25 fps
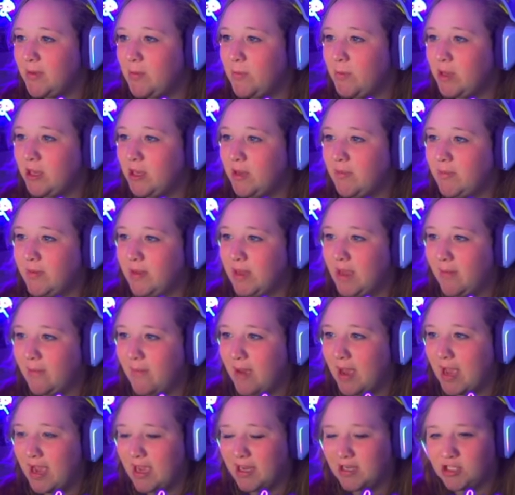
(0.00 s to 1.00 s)
we could be a
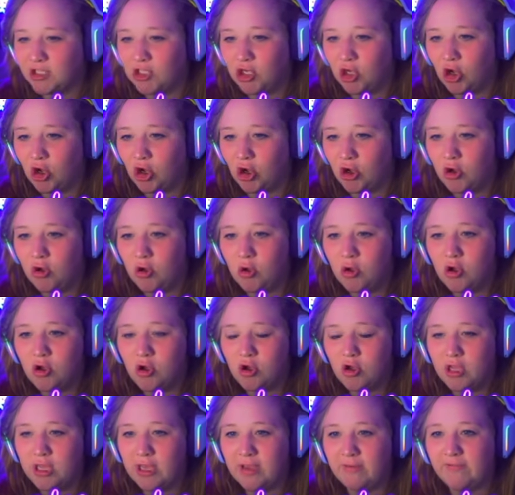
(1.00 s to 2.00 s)
match. Oh,
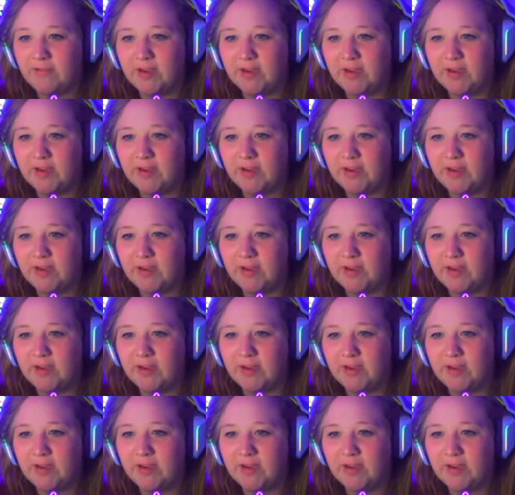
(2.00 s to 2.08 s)
he